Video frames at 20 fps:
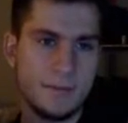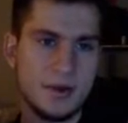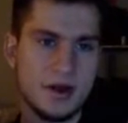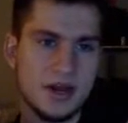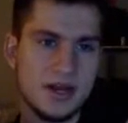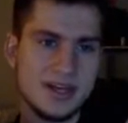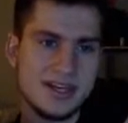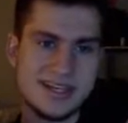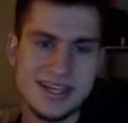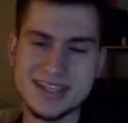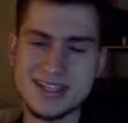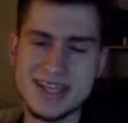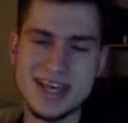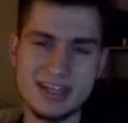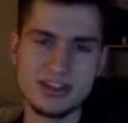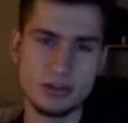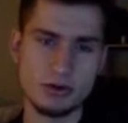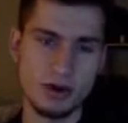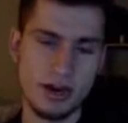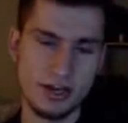But it doesn't
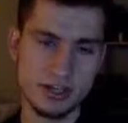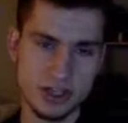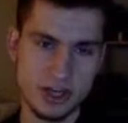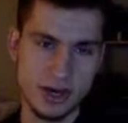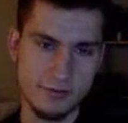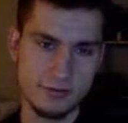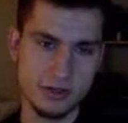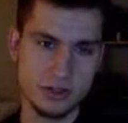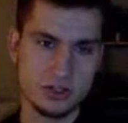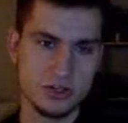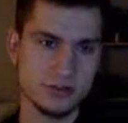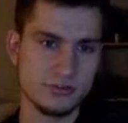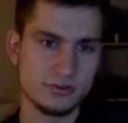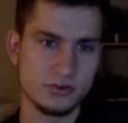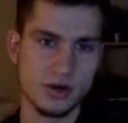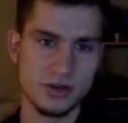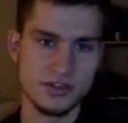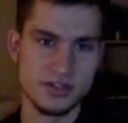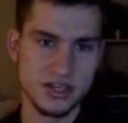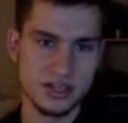get the greatest coverage, so you have to
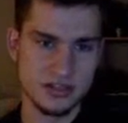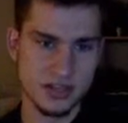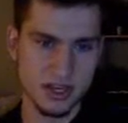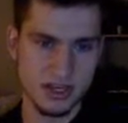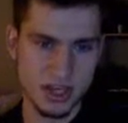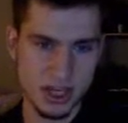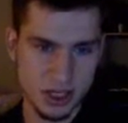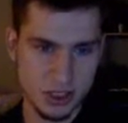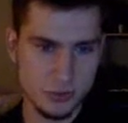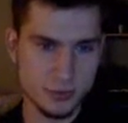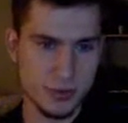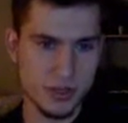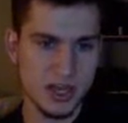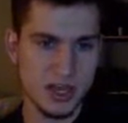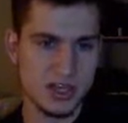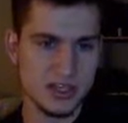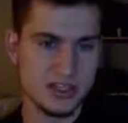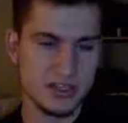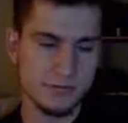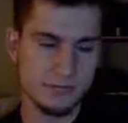run things like HP
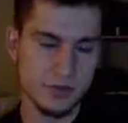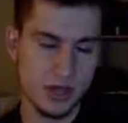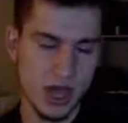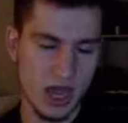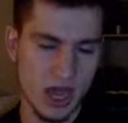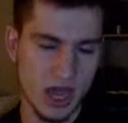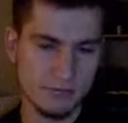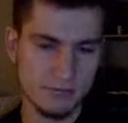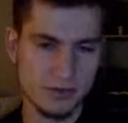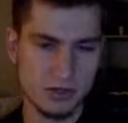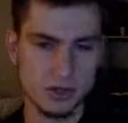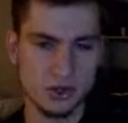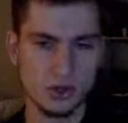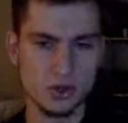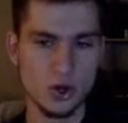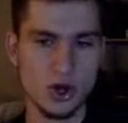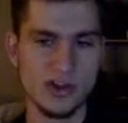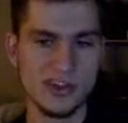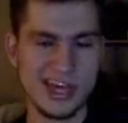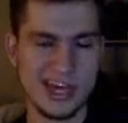Ice if you have to,
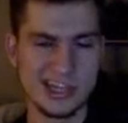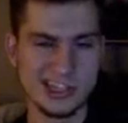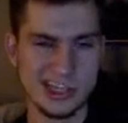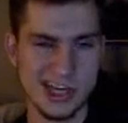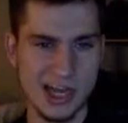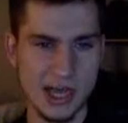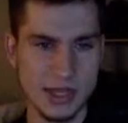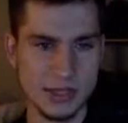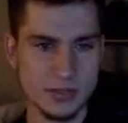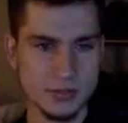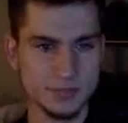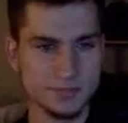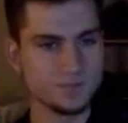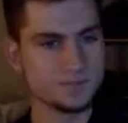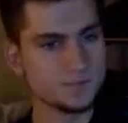all that jazz.